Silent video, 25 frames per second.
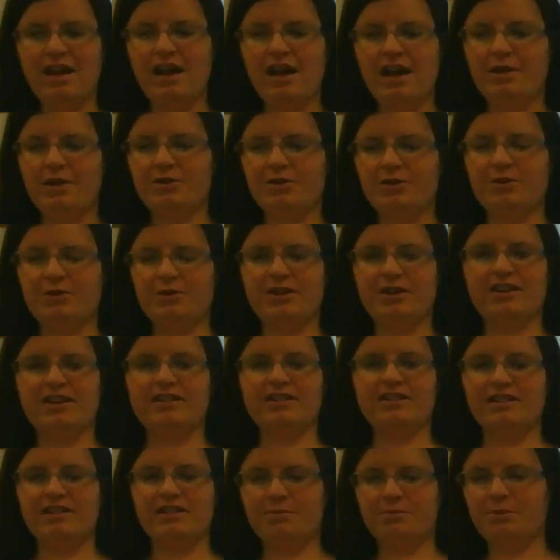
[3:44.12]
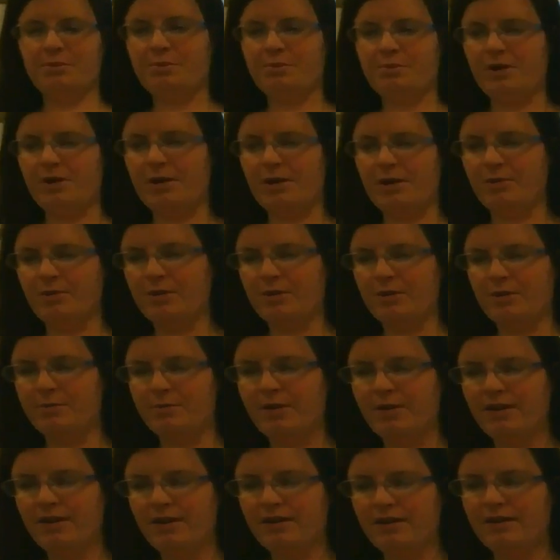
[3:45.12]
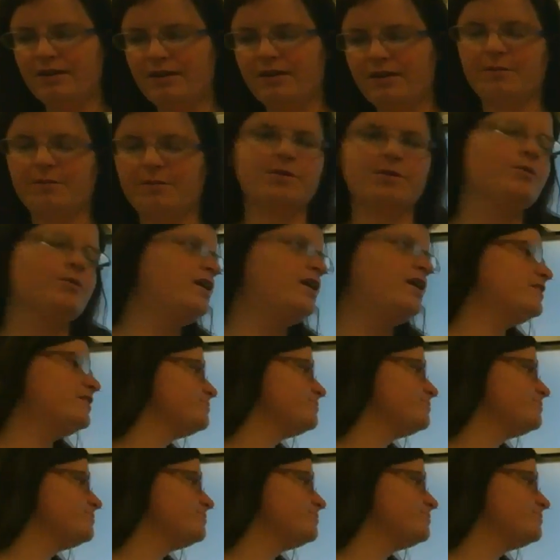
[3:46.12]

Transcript: and we're doing example problem number 1.